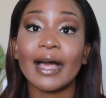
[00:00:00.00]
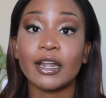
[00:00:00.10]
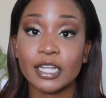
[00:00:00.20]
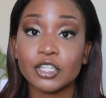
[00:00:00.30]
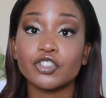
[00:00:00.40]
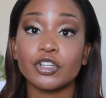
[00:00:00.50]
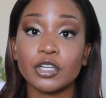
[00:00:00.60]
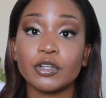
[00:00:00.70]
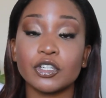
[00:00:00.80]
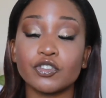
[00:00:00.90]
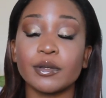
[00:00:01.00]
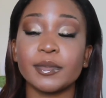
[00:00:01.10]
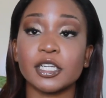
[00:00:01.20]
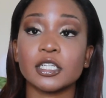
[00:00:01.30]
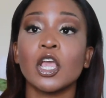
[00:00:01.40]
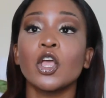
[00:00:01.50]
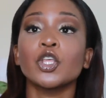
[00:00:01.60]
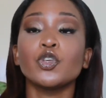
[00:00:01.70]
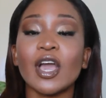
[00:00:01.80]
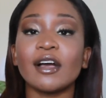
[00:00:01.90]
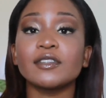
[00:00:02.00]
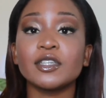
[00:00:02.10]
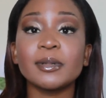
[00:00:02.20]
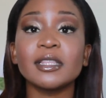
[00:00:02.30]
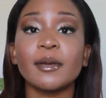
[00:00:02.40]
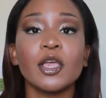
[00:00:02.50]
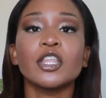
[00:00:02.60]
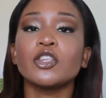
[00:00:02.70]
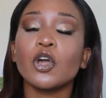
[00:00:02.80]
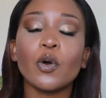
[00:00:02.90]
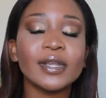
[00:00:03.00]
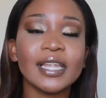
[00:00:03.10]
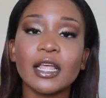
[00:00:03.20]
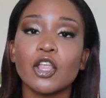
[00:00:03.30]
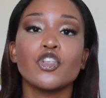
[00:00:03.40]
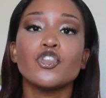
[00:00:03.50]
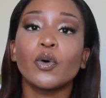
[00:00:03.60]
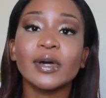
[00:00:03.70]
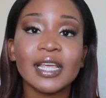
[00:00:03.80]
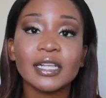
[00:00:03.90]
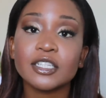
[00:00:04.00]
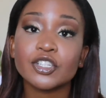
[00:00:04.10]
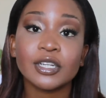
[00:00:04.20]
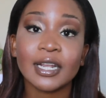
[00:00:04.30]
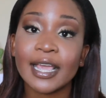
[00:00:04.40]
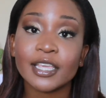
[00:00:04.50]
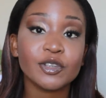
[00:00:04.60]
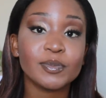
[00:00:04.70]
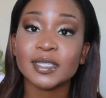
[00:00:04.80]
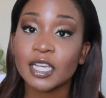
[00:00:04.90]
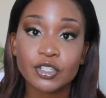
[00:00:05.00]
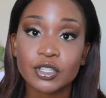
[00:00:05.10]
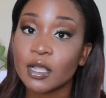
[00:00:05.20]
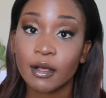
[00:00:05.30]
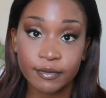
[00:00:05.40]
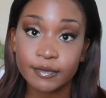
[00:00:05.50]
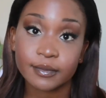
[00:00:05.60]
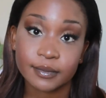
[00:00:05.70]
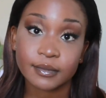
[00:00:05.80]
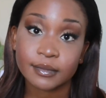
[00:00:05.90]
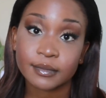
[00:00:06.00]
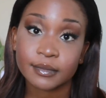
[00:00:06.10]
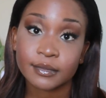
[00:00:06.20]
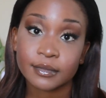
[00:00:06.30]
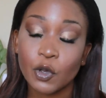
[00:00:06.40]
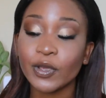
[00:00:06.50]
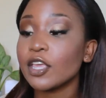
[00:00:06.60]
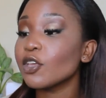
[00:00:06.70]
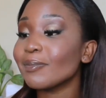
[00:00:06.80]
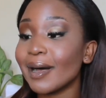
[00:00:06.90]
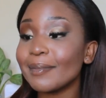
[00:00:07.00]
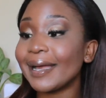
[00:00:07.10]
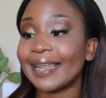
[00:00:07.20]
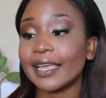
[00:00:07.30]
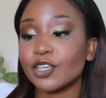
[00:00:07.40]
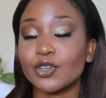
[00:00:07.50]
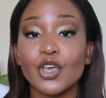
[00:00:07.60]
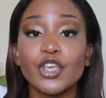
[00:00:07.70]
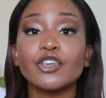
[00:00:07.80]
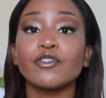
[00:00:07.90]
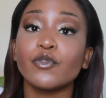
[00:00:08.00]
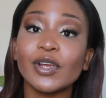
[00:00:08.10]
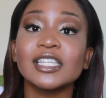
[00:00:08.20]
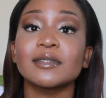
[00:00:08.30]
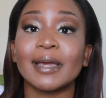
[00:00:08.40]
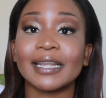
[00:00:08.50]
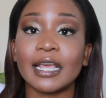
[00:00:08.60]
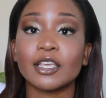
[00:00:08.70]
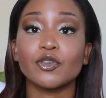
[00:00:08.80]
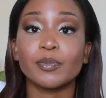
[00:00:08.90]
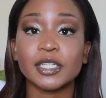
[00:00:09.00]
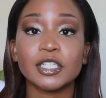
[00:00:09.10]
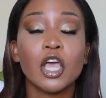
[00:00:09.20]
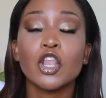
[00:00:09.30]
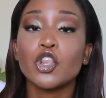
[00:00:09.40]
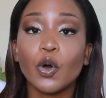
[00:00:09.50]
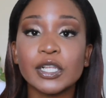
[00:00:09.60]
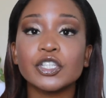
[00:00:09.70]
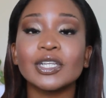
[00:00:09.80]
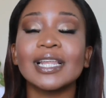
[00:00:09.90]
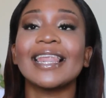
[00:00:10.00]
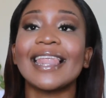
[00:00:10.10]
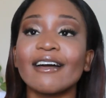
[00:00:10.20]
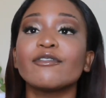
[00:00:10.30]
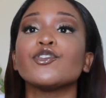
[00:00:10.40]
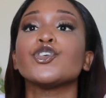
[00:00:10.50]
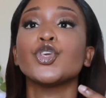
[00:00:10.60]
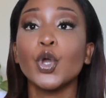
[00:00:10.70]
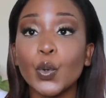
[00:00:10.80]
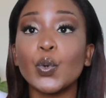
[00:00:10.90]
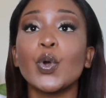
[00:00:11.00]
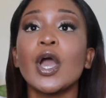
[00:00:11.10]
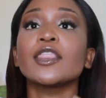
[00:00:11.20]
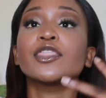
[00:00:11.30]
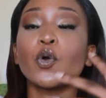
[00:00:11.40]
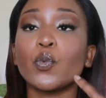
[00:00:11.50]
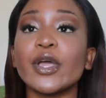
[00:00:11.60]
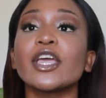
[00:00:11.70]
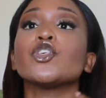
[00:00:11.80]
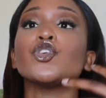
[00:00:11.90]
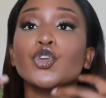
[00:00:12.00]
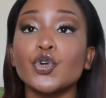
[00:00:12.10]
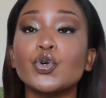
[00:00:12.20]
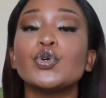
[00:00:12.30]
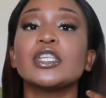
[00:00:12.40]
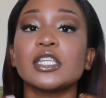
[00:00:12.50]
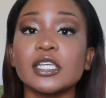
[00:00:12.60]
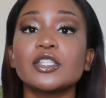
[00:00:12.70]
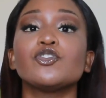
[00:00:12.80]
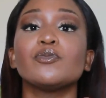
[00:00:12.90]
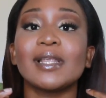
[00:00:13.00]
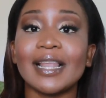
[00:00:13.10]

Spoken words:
literally mean it. You have to be the no one else is gonna like you besides yourself. Okay, your mom might like you, your friends might like you, but no one's gonna love you the way you need to be